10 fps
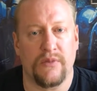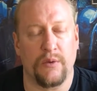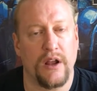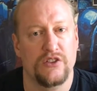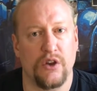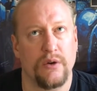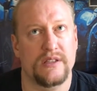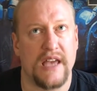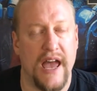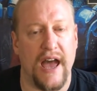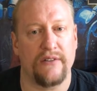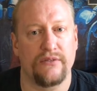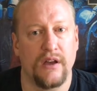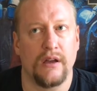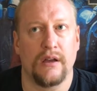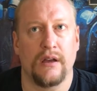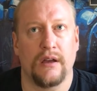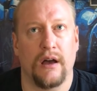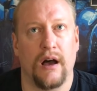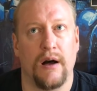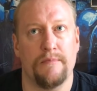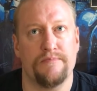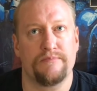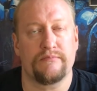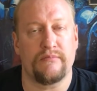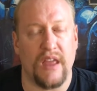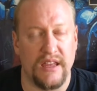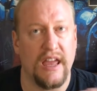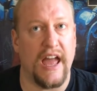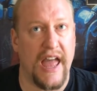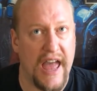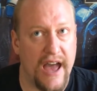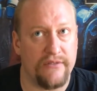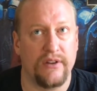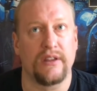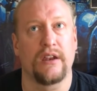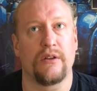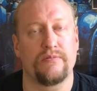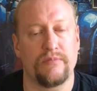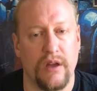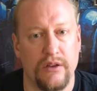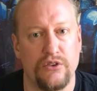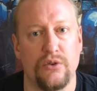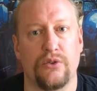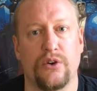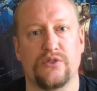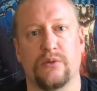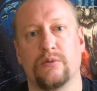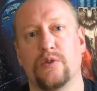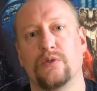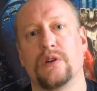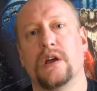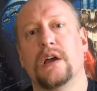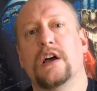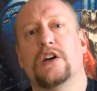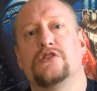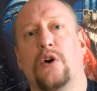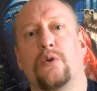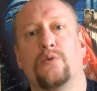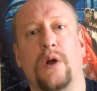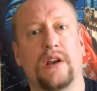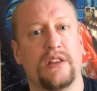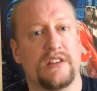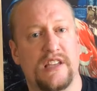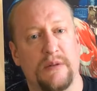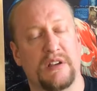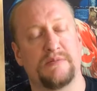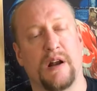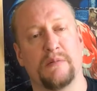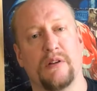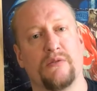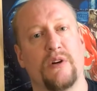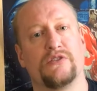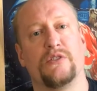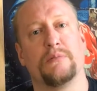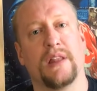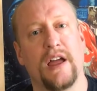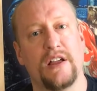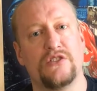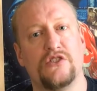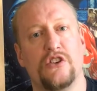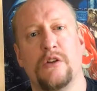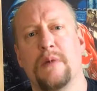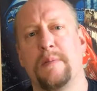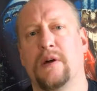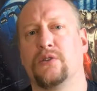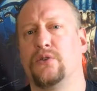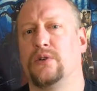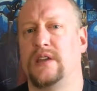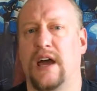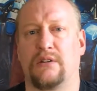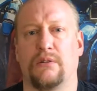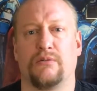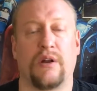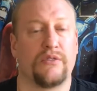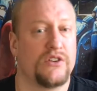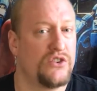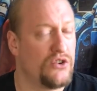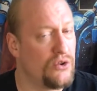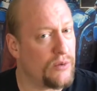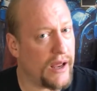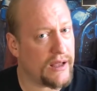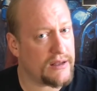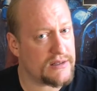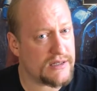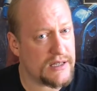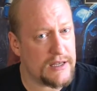Right, so it's half, half, and then 2/3 will wound. So running the same experiment of Rusty Blades, you might be able to attack with roughly 2 ranks.